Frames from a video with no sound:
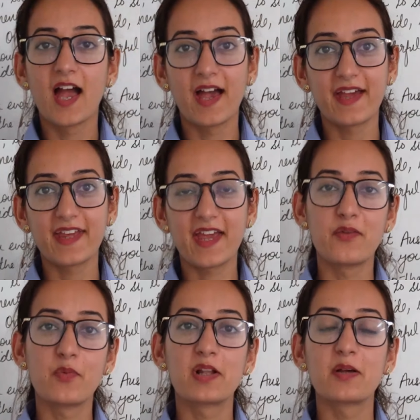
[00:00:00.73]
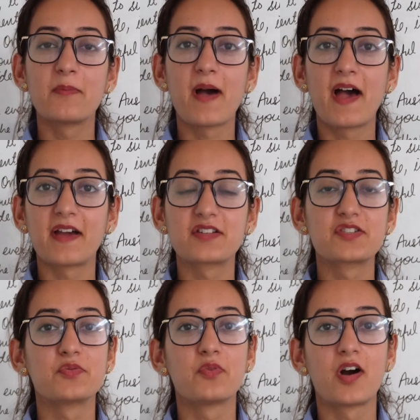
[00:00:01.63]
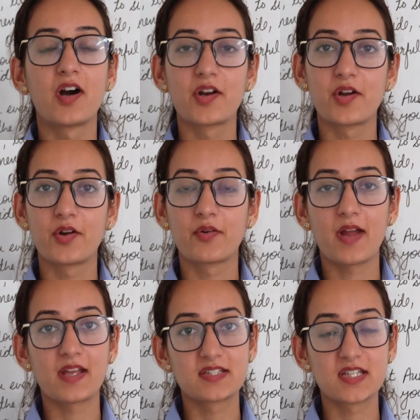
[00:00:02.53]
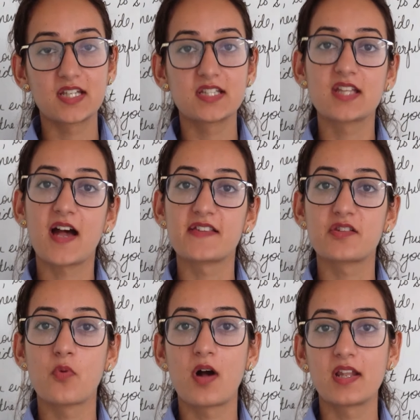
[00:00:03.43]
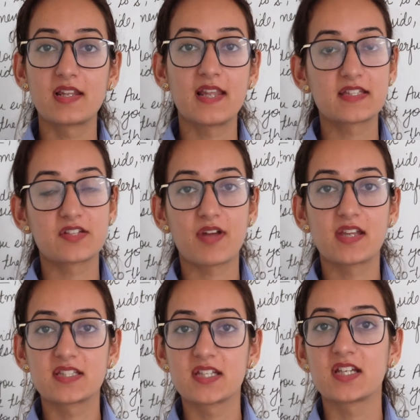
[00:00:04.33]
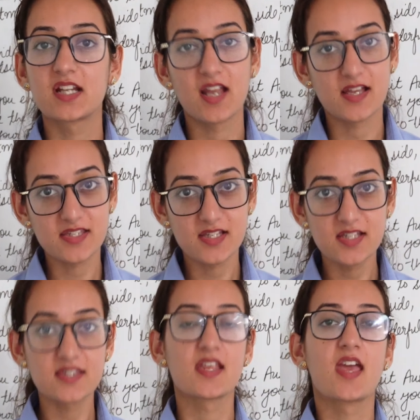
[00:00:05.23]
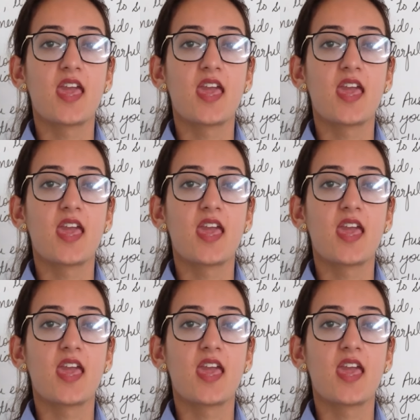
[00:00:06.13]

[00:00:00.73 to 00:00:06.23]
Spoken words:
Hi and welcome back to our writing task 1 letter writing classes,